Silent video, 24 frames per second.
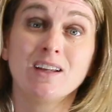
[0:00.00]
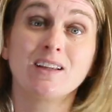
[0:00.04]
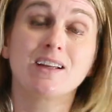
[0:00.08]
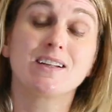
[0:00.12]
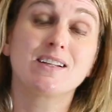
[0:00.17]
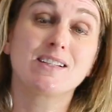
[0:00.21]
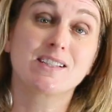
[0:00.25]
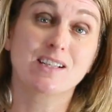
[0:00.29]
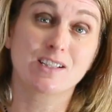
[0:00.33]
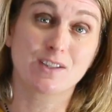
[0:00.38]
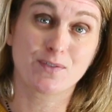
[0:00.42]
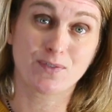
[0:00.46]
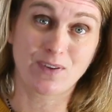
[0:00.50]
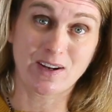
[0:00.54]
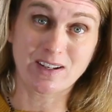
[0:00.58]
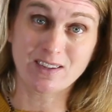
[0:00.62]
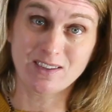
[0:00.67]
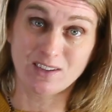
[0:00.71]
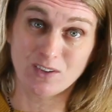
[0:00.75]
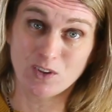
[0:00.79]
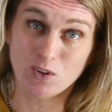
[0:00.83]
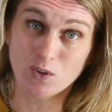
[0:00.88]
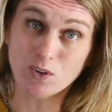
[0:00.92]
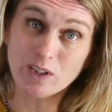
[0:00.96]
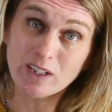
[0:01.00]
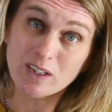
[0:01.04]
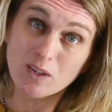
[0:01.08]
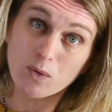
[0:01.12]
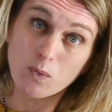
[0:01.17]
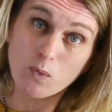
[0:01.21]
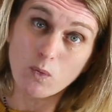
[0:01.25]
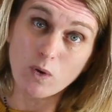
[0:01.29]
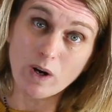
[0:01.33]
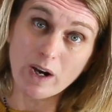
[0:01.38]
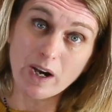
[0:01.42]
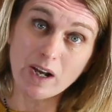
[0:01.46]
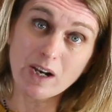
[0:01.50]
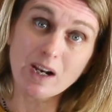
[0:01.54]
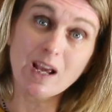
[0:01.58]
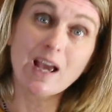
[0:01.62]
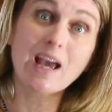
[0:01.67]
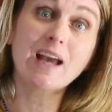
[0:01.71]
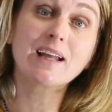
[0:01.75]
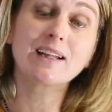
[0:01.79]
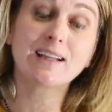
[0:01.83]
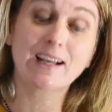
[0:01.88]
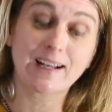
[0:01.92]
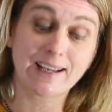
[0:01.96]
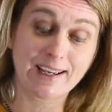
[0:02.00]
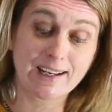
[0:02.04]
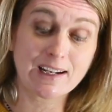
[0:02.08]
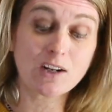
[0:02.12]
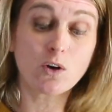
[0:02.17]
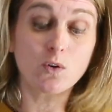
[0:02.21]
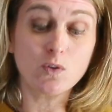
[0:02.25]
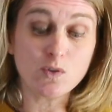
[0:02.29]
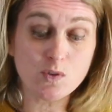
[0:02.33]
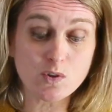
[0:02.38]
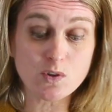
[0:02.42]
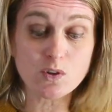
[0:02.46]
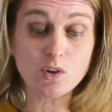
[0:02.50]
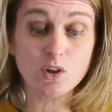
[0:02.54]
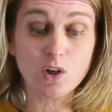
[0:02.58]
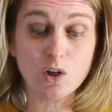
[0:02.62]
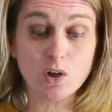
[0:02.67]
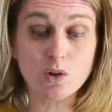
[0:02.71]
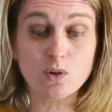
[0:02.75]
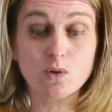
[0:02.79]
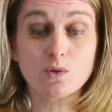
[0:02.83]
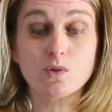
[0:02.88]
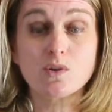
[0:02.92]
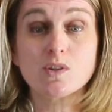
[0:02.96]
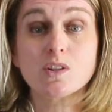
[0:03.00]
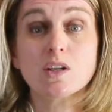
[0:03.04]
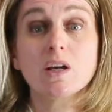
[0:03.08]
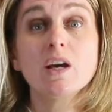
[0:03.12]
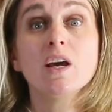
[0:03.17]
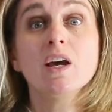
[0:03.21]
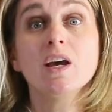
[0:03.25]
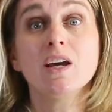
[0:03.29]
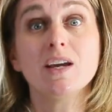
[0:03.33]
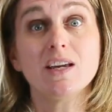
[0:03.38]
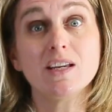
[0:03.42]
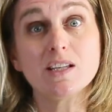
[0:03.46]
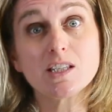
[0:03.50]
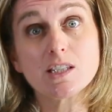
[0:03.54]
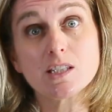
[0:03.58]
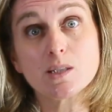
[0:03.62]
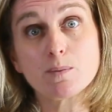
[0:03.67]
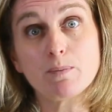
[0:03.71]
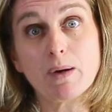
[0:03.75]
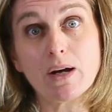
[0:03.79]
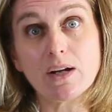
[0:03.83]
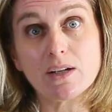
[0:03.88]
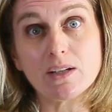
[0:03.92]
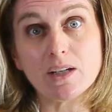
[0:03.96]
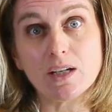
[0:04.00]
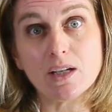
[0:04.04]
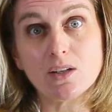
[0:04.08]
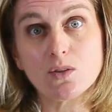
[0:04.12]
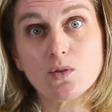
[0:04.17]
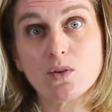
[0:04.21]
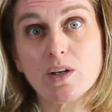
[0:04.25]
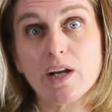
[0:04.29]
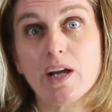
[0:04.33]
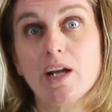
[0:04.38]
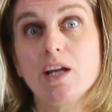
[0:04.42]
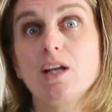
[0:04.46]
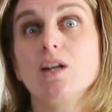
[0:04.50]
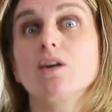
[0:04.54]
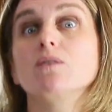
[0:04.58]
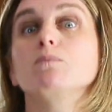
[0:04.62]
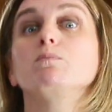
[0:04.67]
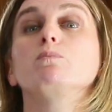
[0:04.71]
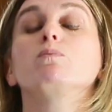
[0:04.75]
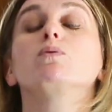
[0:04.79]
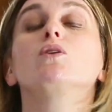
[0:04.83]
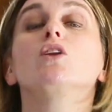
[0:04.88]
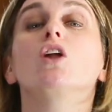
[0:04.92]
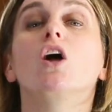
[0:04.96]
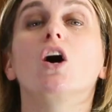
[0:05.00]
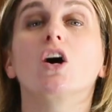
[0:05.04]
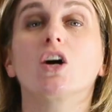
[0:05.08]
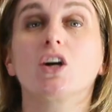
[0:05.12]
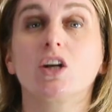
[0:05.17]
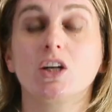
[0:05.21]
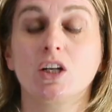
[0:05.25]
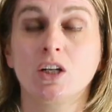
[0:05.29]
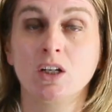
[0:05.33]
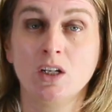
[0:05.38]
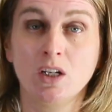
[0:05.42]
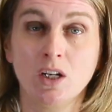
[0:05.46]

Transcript: that is affecting your little one, and that can also cause his body to kind of block.